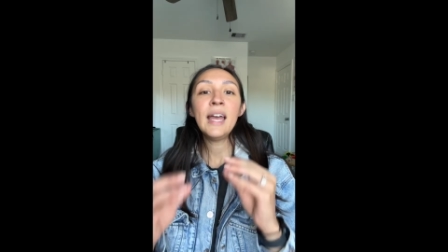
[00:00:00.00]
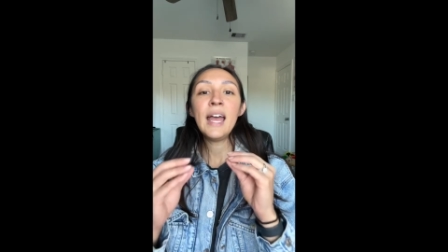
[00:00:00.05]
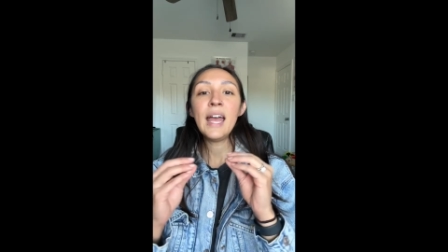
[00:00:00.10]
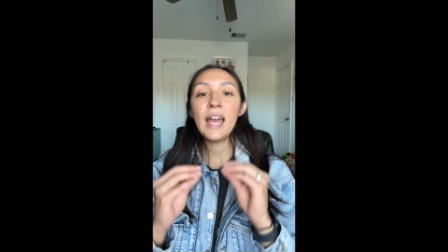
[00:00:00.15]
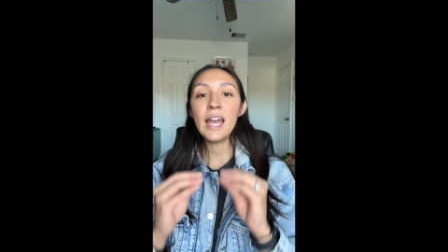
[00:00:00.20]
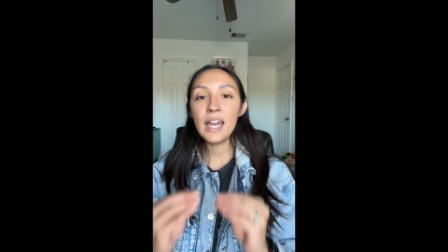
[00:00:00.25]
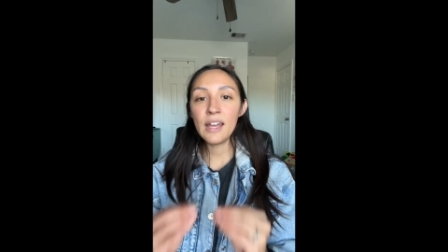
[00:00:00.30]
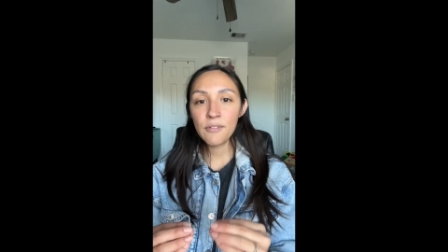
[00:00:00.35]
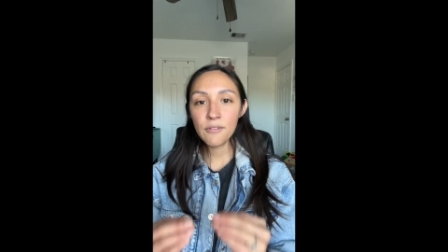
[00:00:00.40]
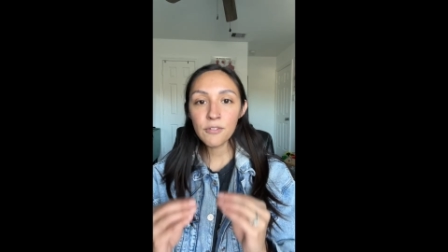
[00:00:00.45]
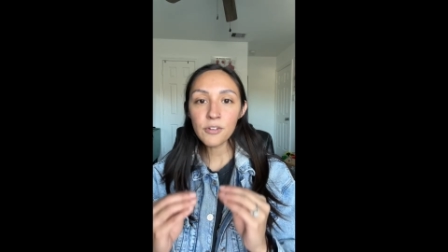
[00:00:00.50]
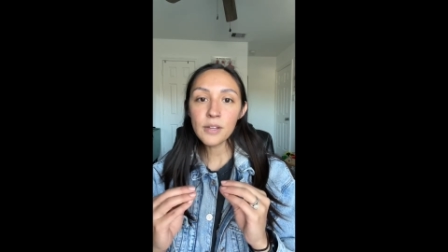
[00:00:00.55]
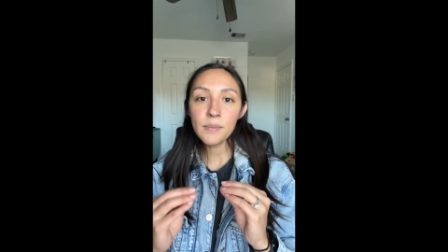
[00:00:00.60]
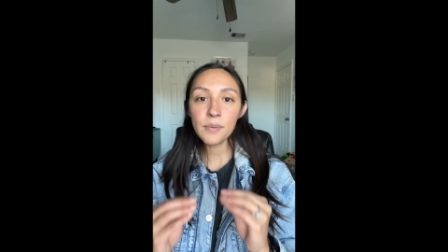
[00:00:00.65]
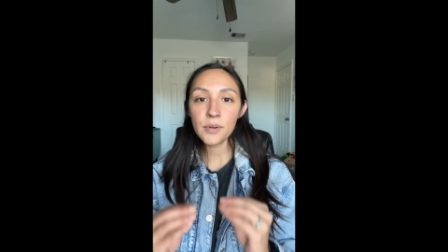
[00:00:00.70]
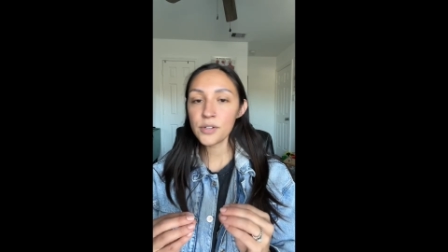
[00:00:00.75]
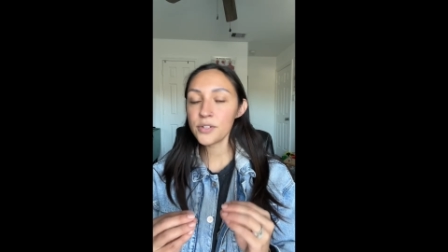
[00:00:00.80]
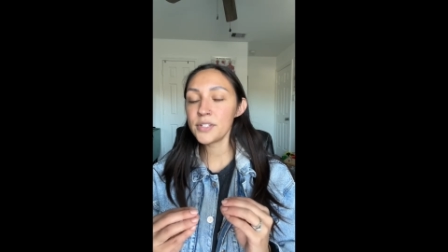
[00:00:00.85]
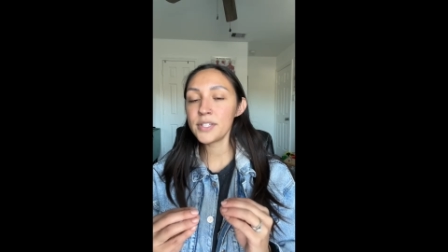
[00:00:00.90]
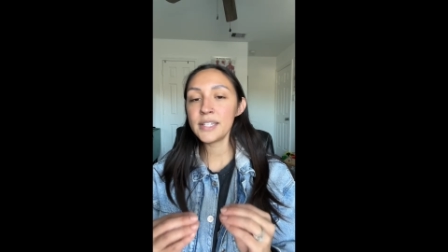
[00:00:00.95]
every
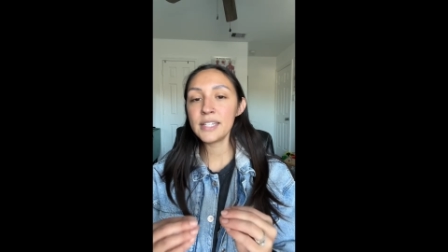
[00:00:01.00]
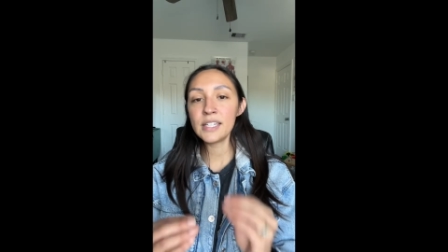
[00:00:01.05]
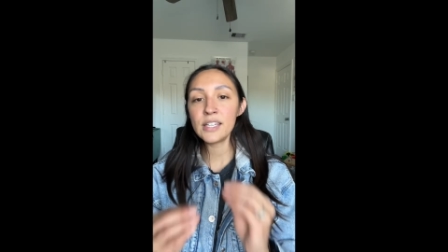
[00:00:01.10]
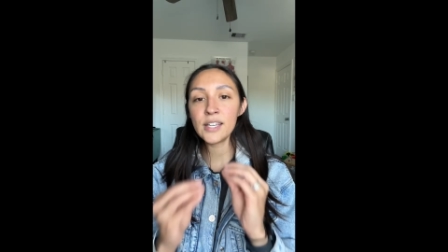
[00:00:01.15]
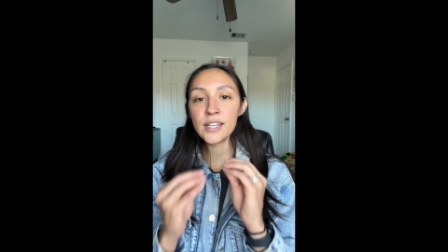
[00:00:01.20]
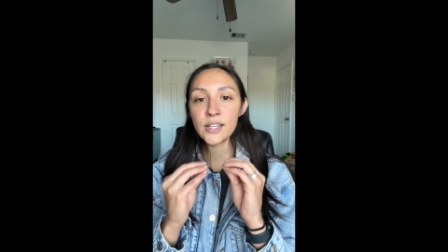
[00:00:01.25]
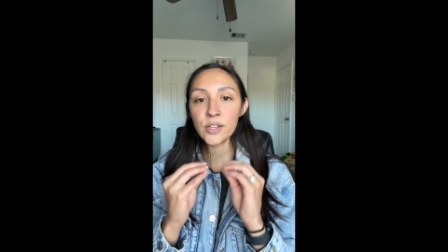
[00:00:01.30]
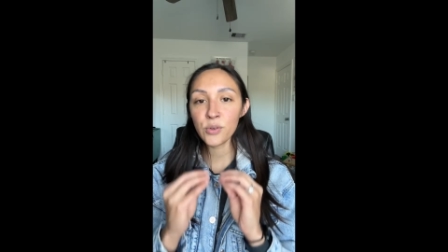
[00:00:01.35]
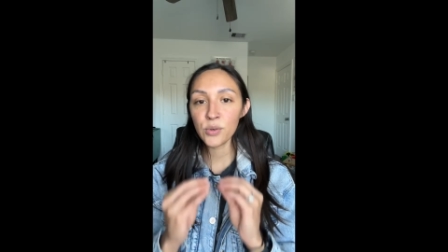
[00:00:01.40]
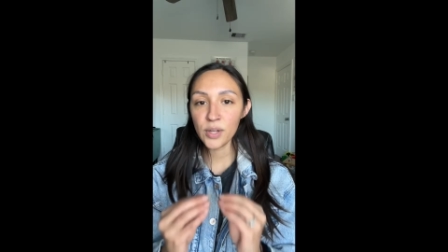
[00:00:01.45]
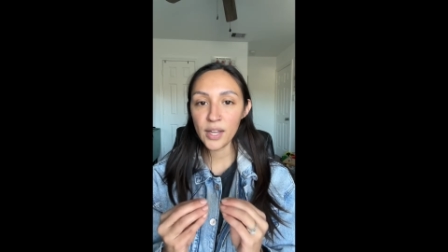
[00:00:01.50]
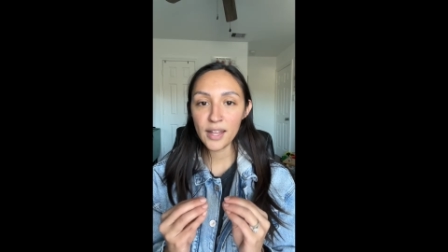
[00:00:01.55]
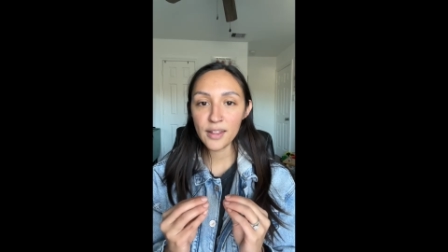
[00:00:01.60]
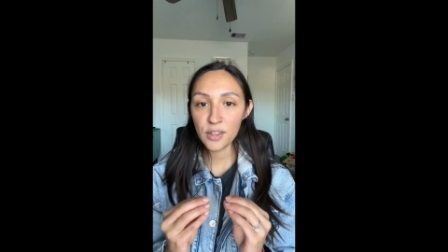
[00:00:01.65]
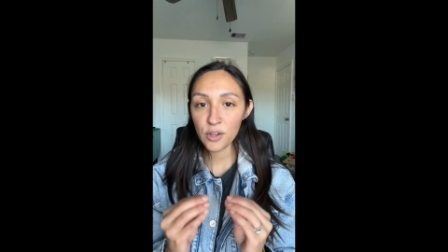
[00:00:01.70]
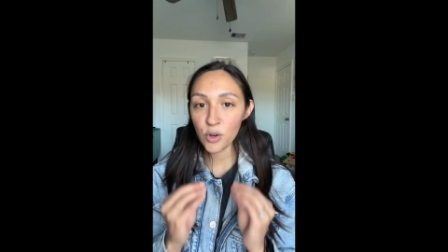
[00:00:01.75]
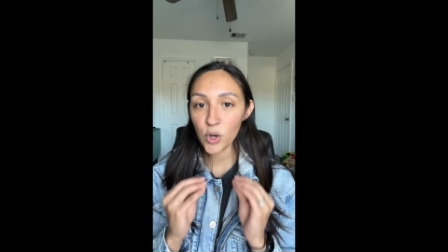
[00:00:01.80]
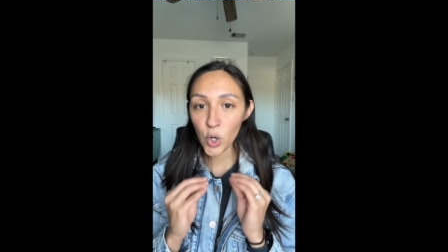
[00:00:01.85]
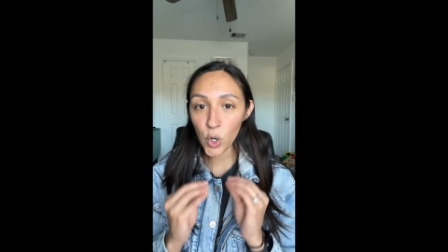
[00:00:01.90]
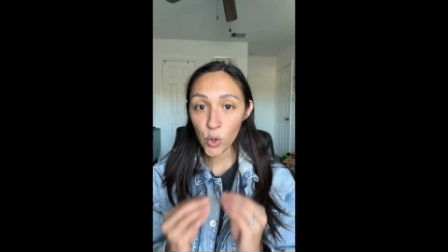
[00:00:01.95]
person can create
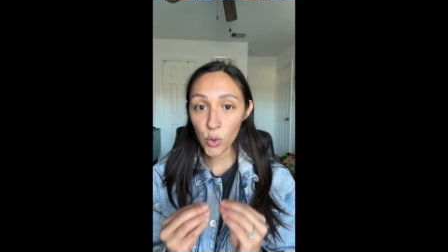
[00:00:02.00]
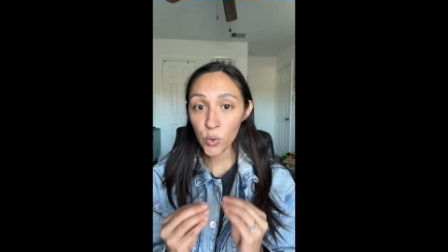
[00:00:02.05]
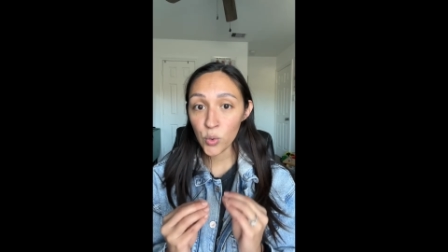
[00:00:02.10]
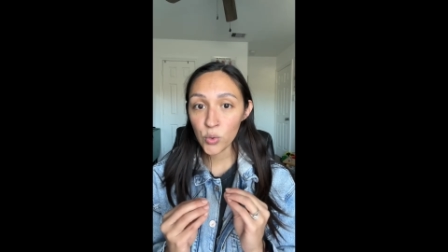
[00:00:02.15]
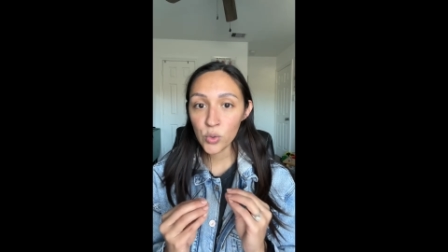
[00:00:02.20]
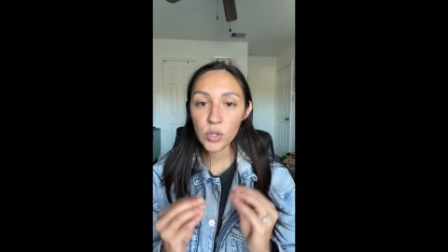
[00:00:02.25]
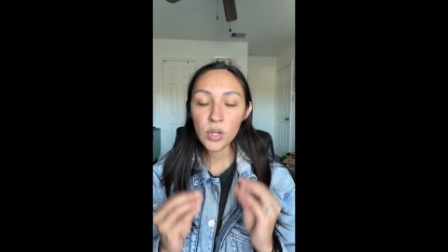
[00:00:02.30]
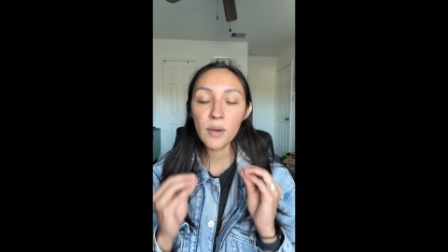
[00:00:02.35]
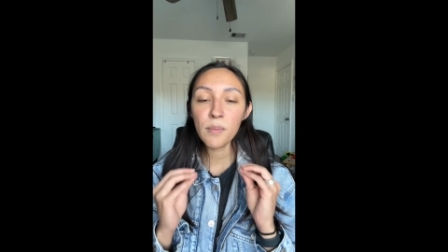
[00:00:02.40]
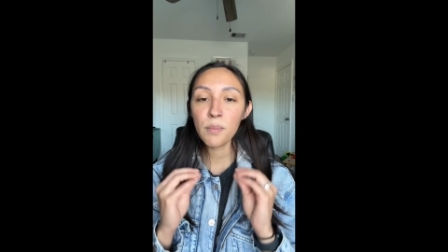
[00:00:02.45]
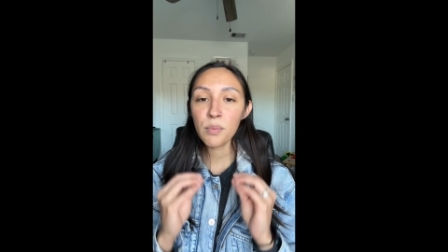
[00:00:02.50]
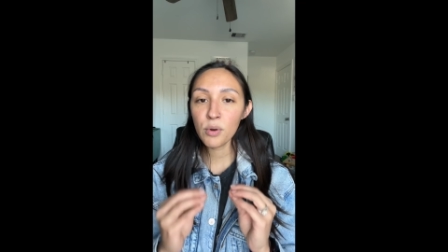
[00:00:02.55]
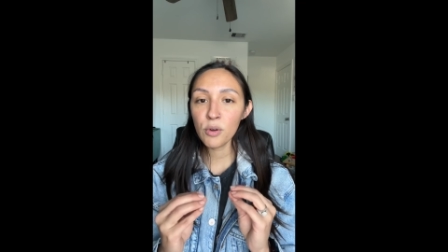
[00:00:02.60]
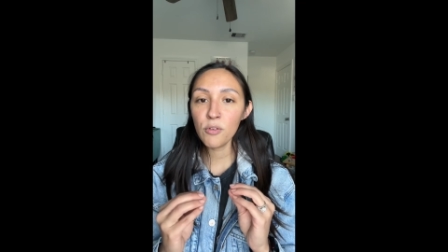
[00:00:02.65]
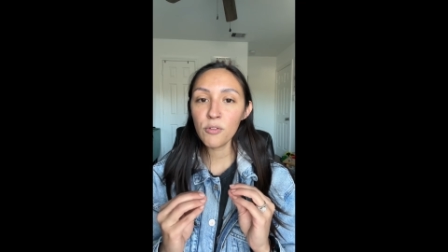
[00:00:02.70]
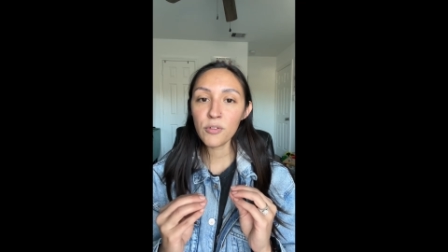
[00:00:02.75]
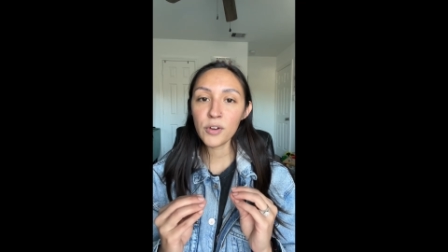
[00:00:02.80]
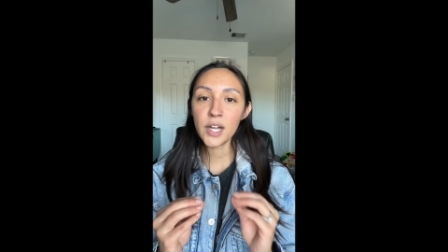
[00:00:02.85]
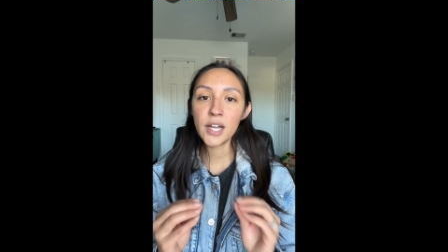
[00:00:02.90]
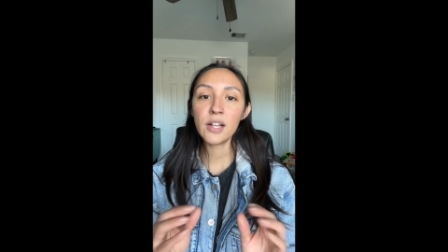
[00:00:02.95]
their own
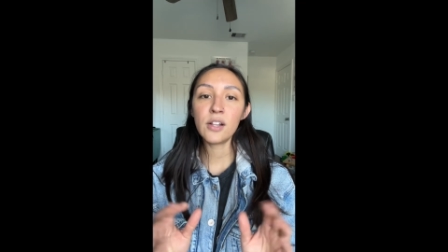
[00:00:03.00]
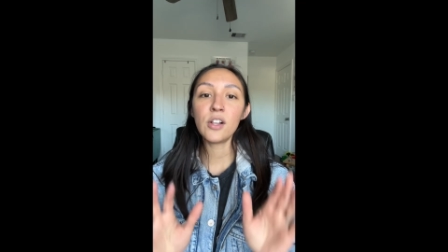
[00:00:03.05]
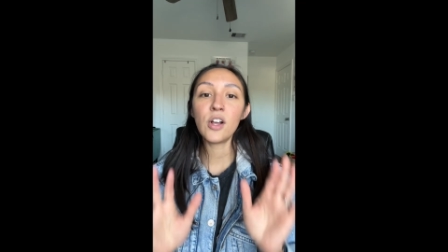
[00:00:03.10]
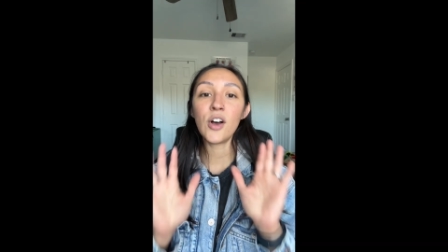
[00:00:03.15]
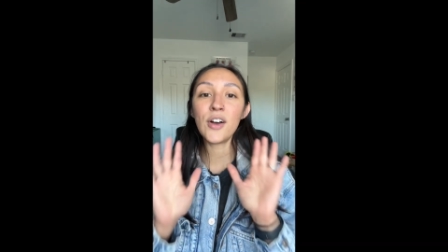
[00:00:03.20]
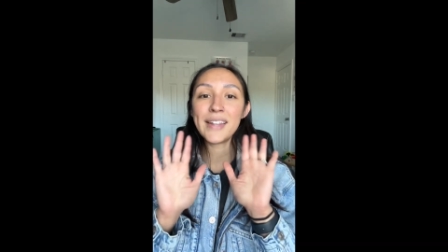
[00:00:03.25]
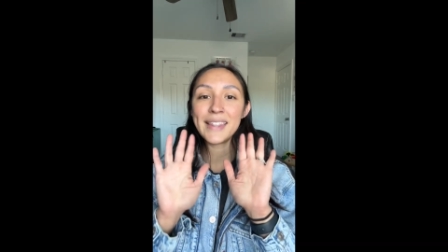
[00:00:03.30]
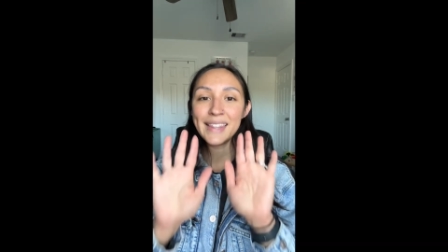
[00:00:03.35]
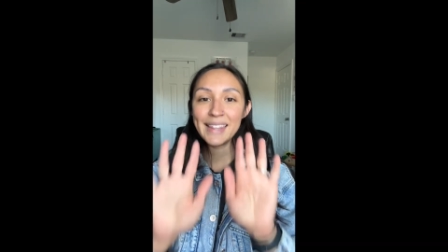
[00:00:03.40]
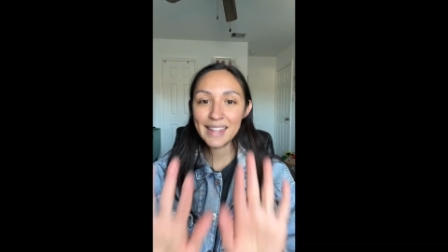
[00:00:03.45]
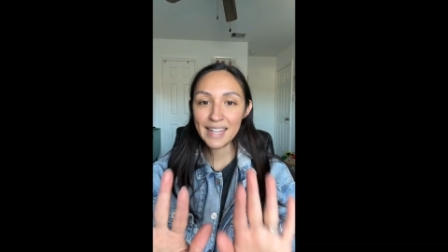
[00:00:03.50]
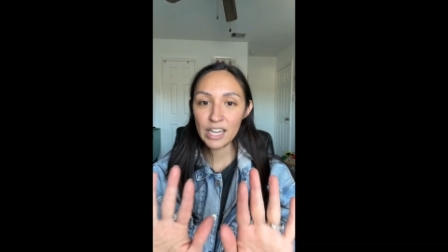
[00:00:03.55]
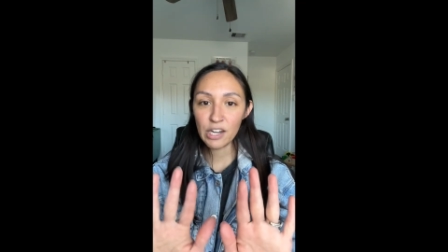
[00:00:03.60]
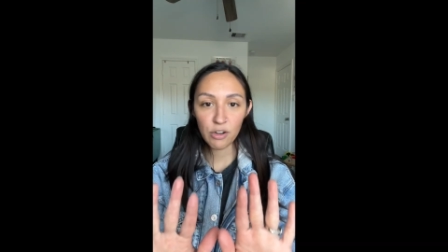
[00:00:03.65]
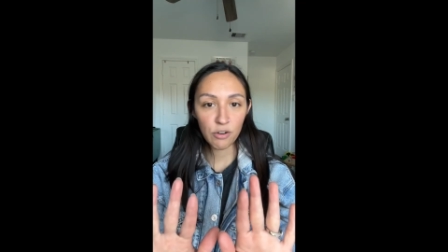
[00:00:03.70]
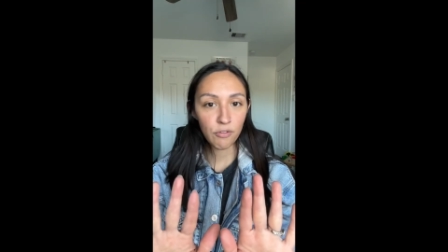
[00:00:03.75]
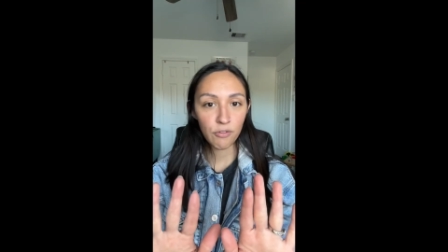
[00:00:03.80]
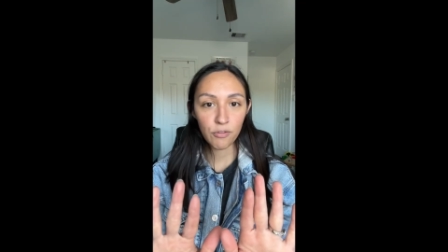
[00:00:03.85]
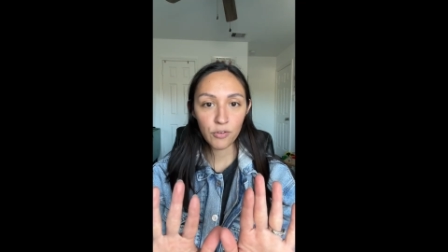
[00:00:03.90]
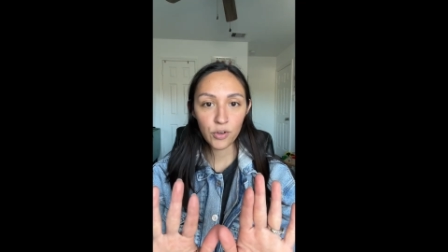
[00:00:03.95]
profile on their
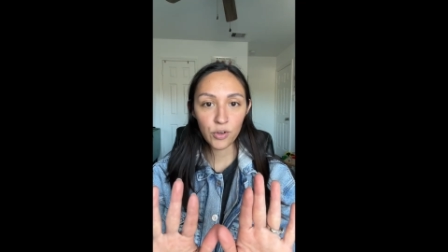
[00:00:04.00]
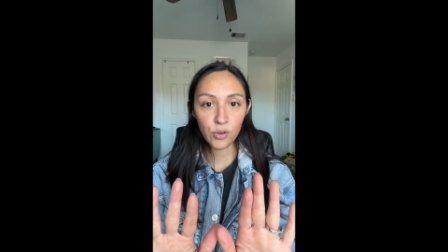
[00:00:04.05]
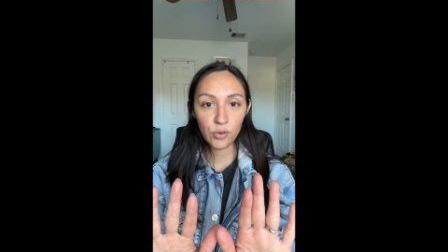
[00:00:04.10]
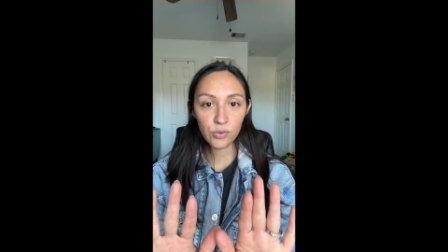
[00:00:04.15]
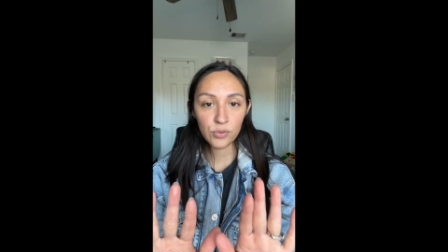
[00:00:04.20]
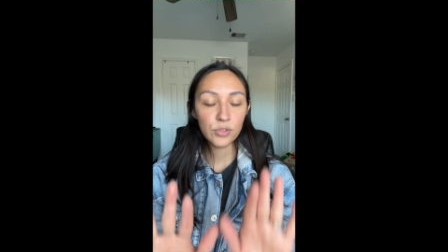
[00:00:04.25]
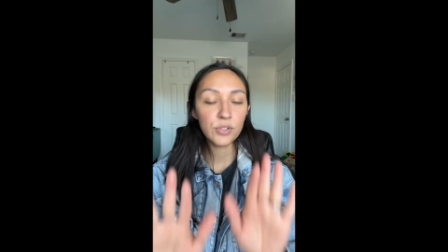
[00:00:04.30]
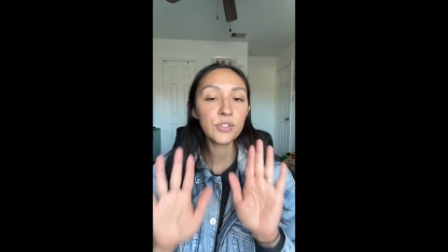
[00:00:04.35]
phone.